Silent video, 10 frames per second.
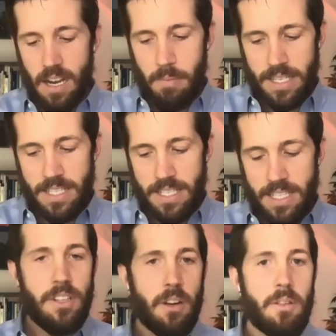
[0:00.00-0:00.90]

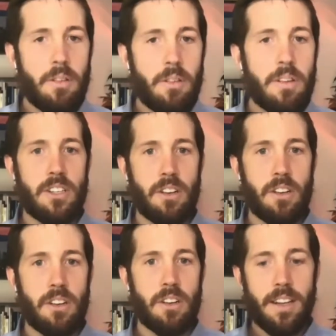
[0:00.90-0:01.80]
myself knowing your
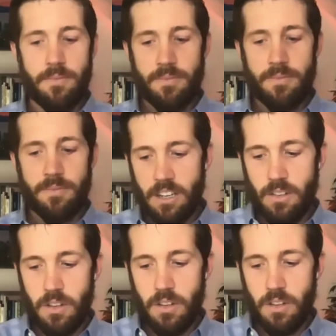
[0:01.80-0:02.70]
story,
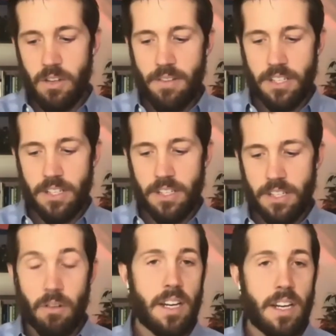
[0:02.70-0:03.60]
you have a
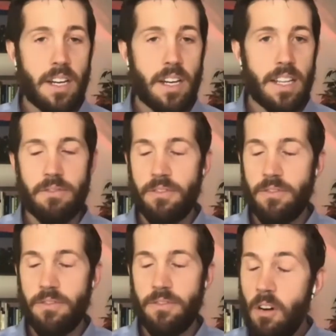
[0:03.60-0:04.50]
story that's
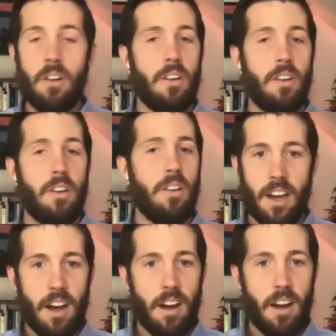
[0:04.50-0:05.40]
full
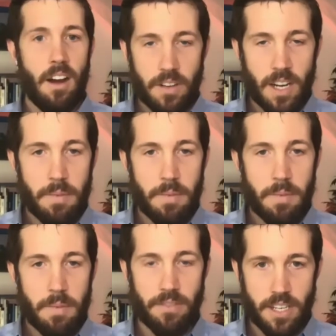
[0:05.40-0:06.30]
of overcoming
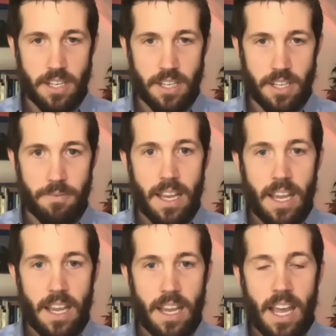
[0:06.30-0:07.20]
adversity.
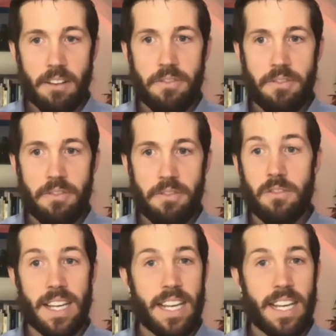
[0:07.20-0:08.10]
And in fact,
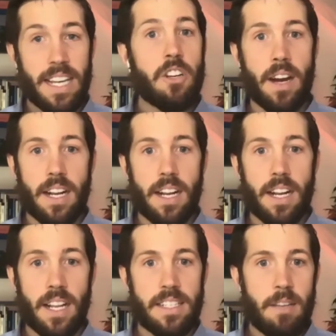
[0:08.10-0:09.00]
you've integrated
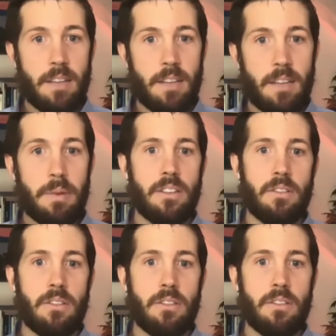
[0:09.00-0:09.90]
it deep
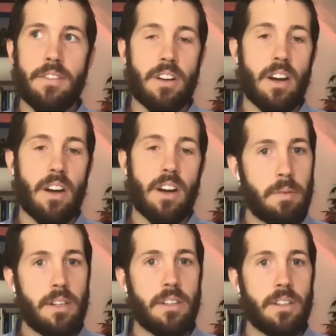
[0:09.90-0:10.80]
into kind of your
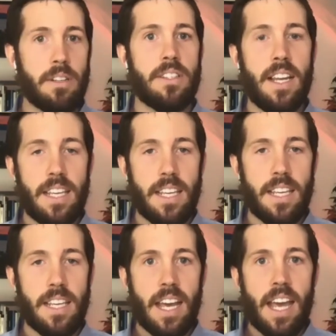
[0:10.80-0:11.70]
entrepreneurial
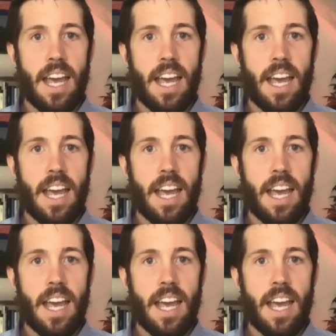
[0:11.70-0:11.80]
psyche.